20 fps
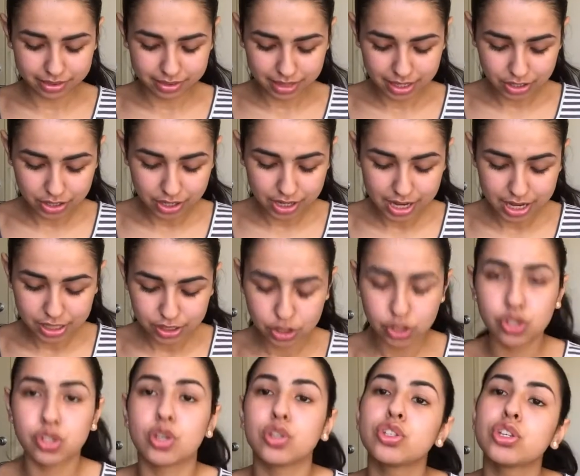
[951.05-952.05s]
Thank you guys
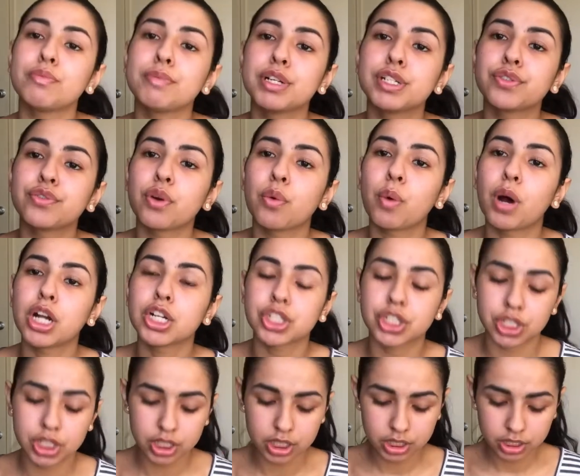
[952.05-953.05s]
so, so much for
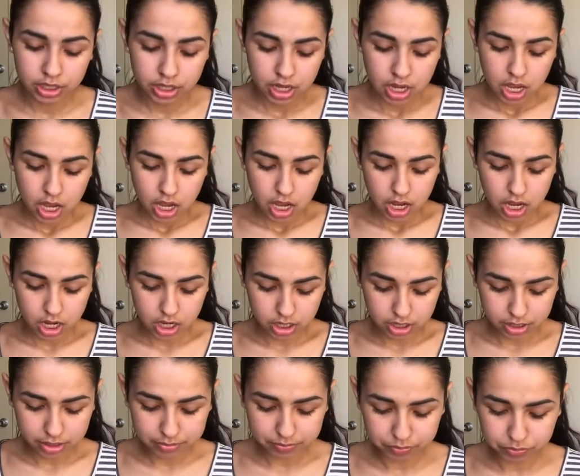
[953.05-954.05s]
watching. Um,
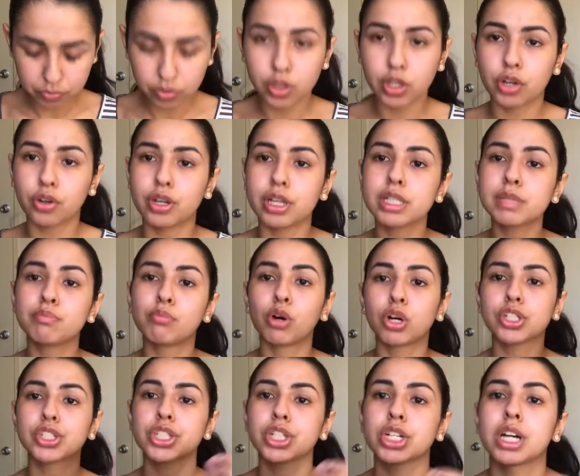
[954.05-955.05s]
there is
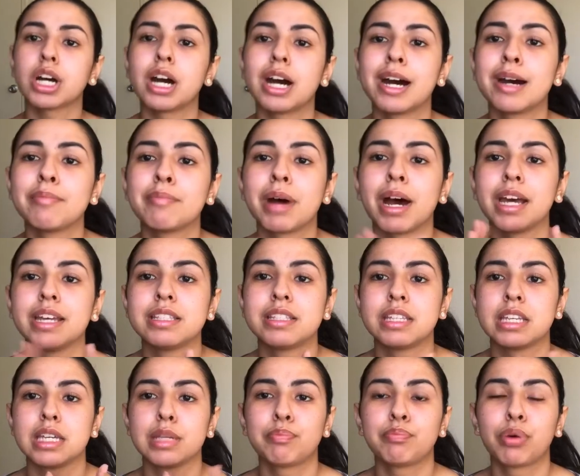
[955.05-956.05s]
more to come. I
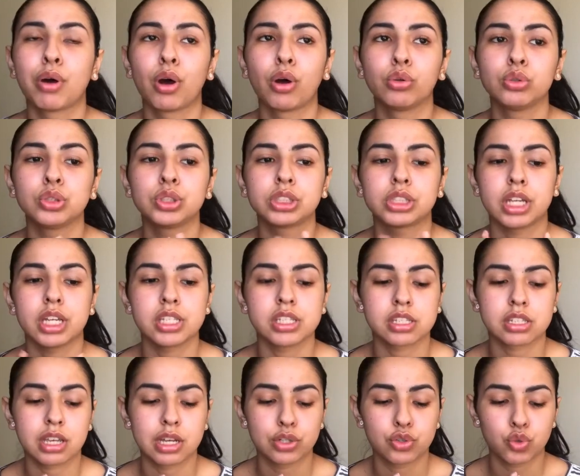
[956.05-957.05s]
did post a
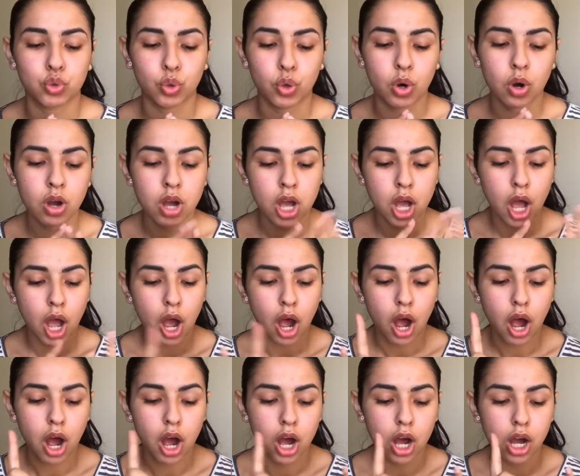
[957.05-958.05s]
schedule
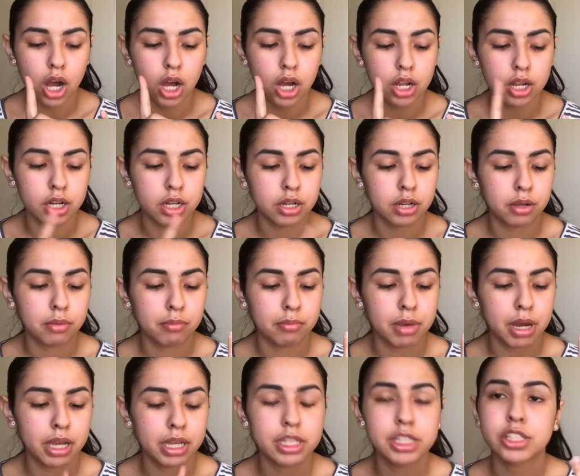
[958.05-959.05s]
on
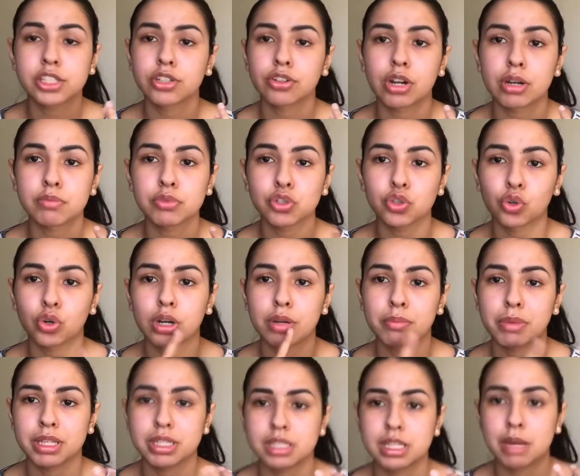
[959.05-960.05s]
my Instagram story,
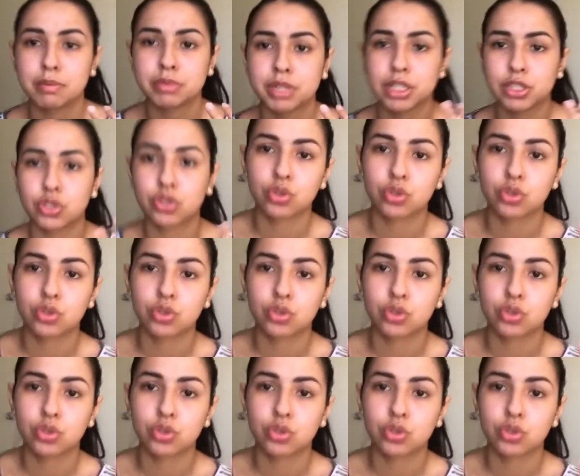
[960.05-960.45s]
my Snapchat